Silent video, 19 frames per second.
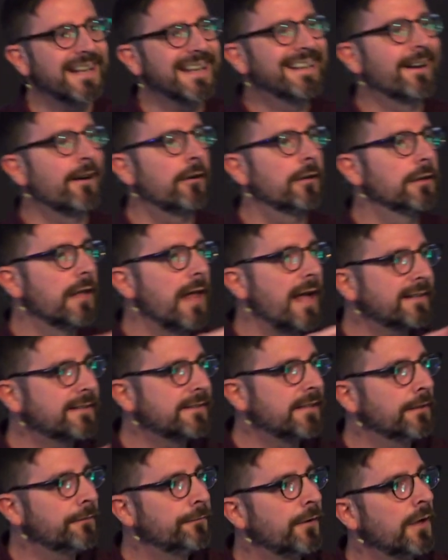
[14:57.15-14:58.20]
a
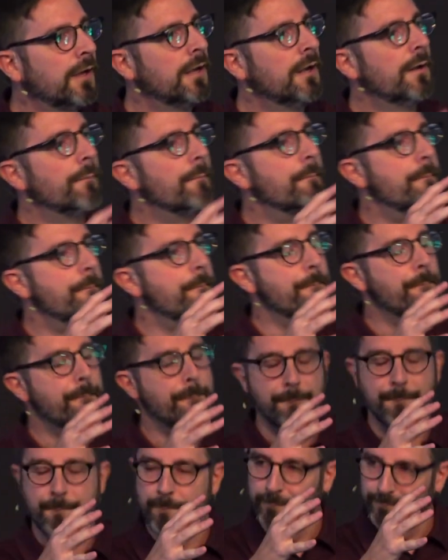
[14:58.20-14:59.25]
collective
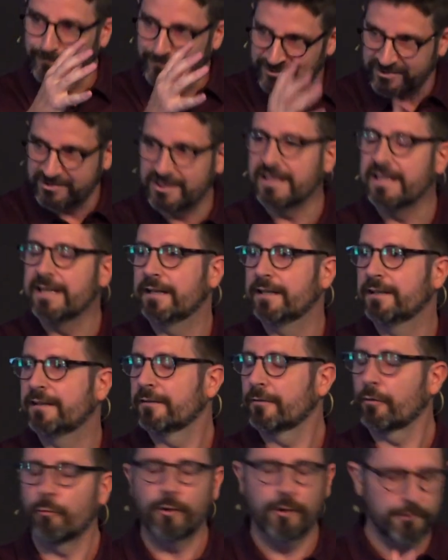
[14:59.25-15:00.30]
seed
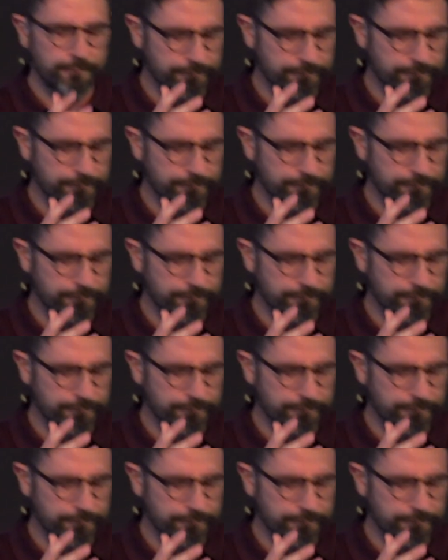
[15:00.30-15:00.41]
or,